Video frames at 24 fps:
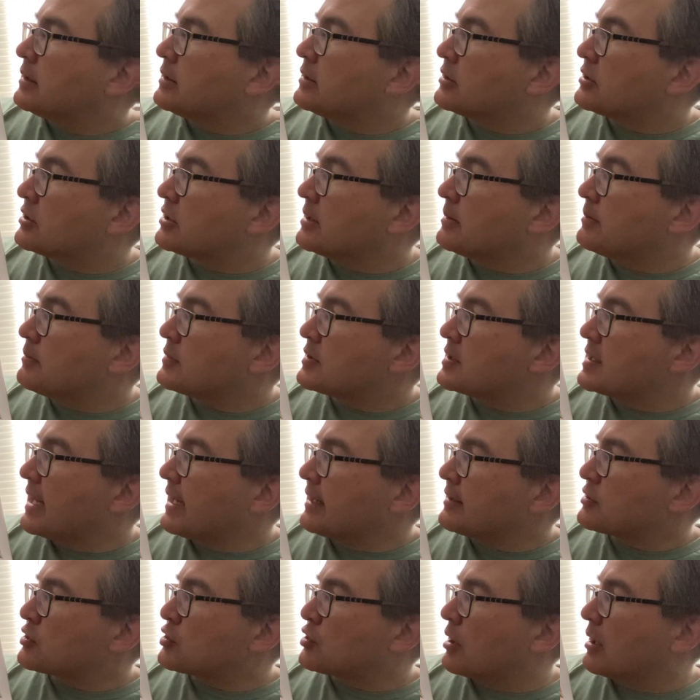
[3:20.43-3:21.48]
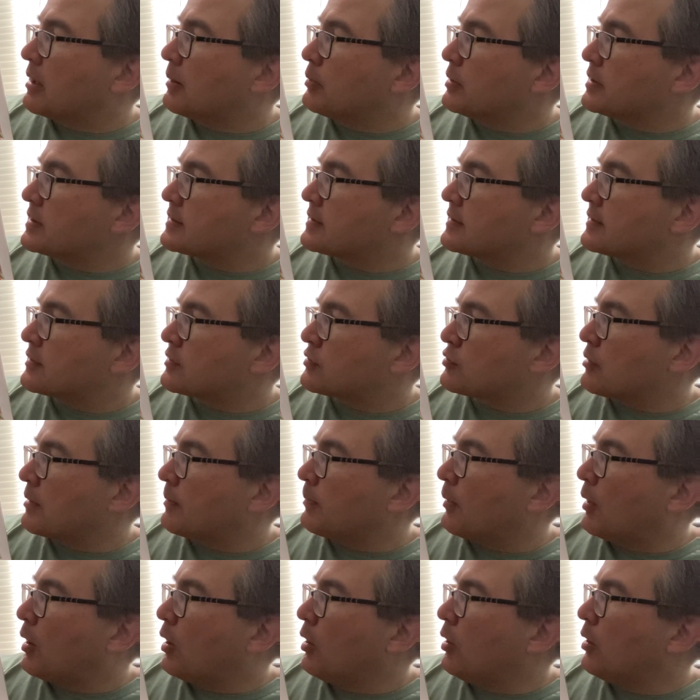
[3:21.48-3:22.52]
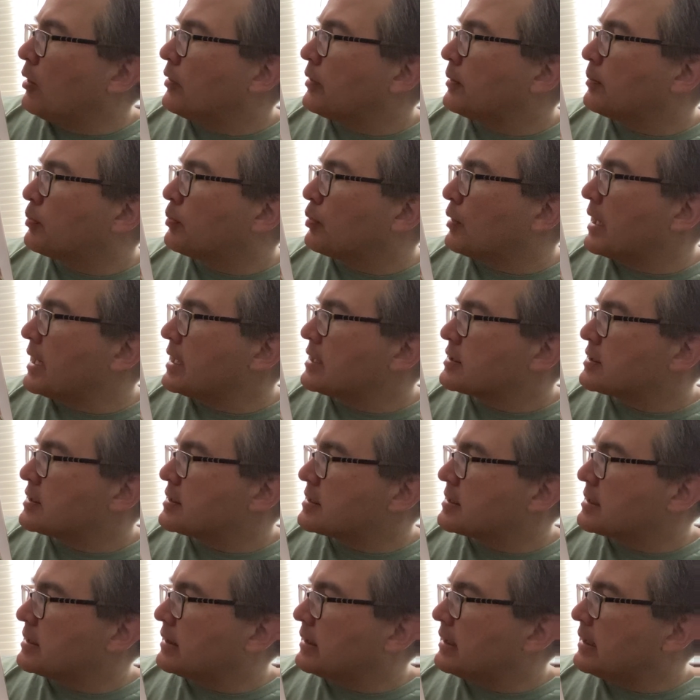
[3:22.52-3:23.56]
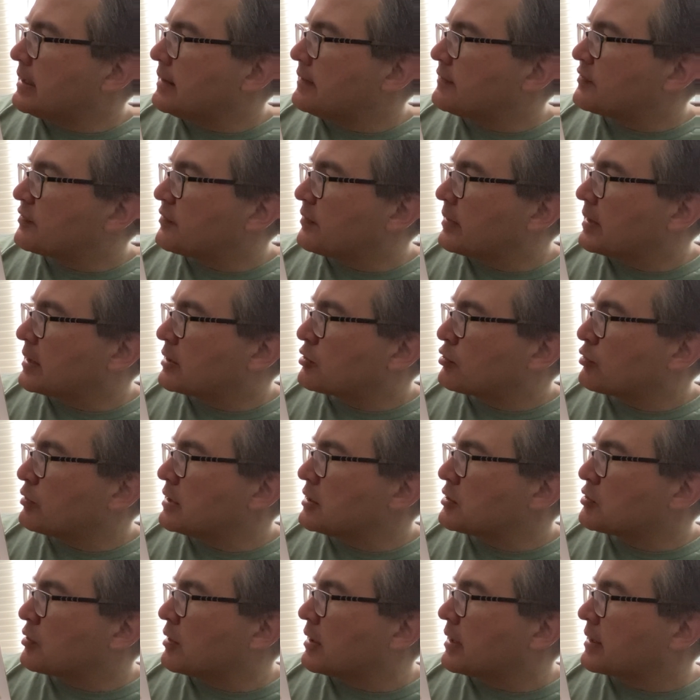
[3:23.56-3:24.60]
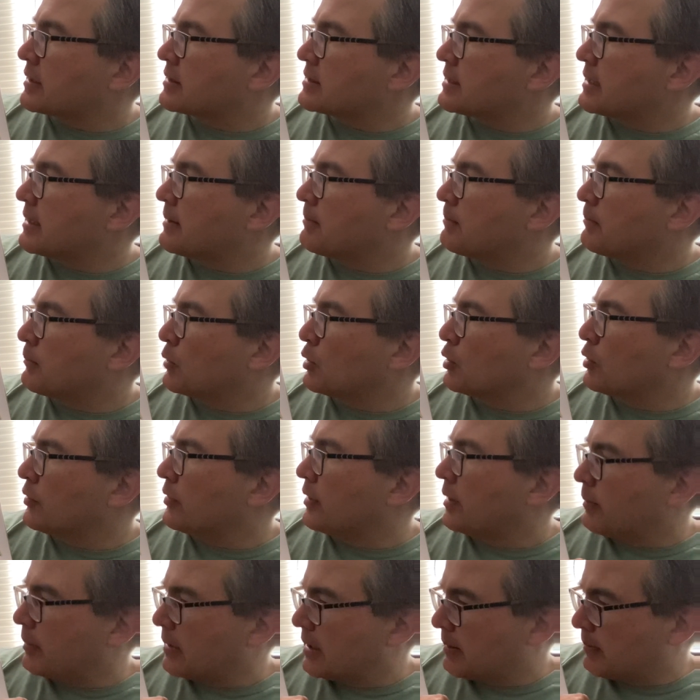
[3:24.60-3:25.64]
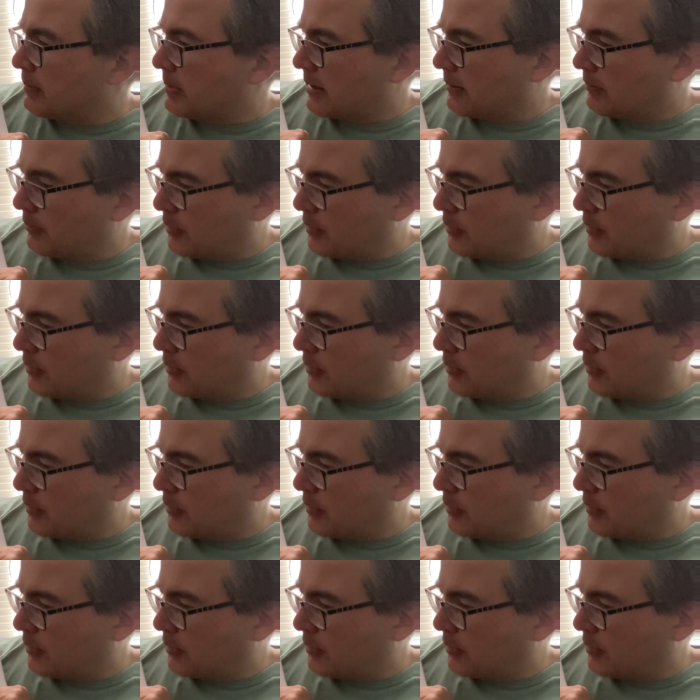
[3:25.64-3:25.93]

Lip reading: Jim's next job was to strip all the branches and leaves from the tree trunks and burn them in a big